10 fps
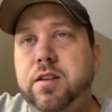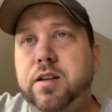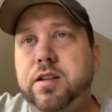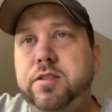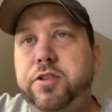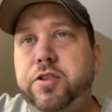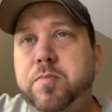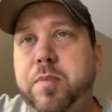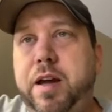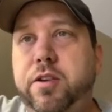There's the
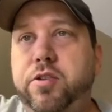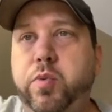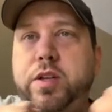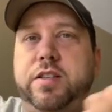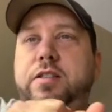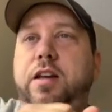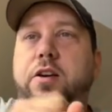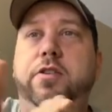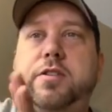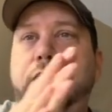dude back. He twists his
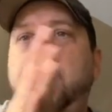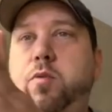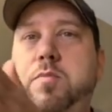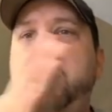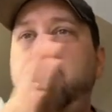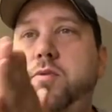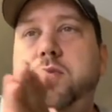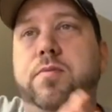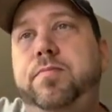tail and his head would move.